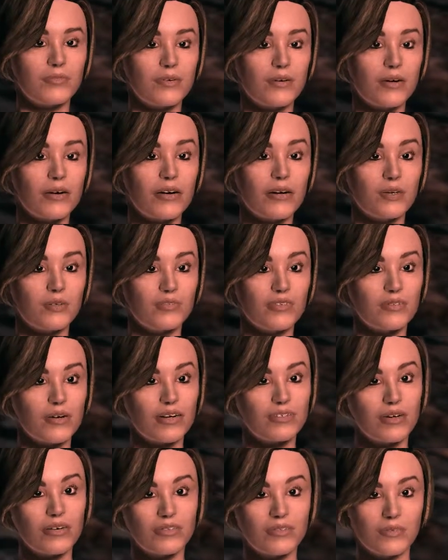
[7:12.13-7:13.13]
Indeed. Now we
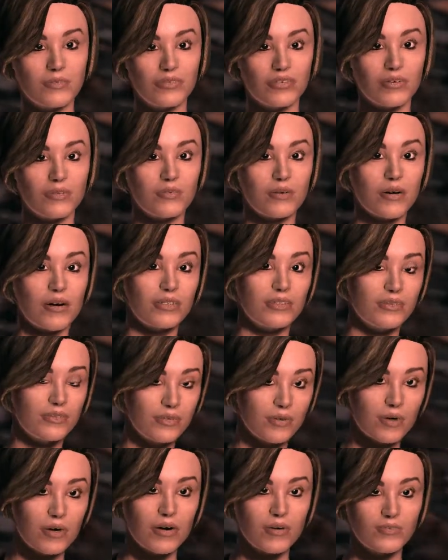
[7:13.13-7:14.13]
just need to deal with the
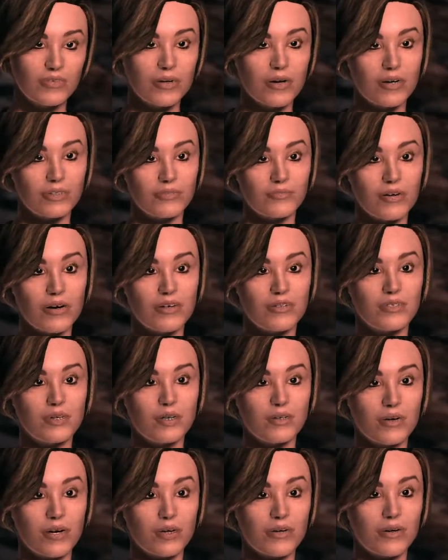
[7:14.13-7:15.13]
Geth and we can get back
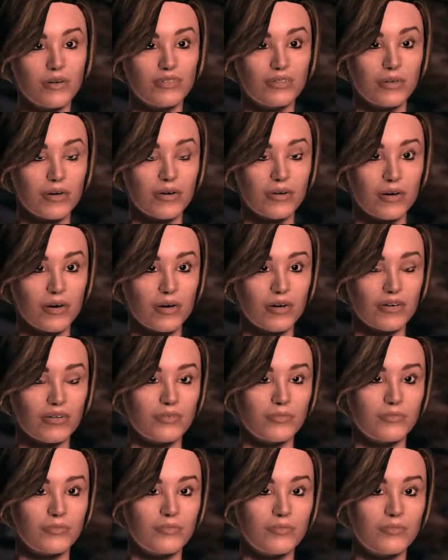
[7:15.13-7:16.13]
to growing this
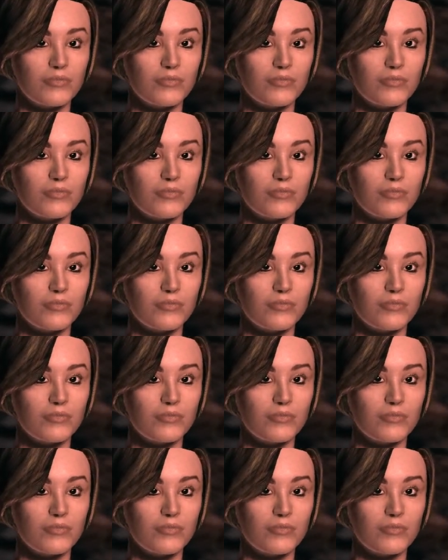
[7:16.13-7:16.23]
colony.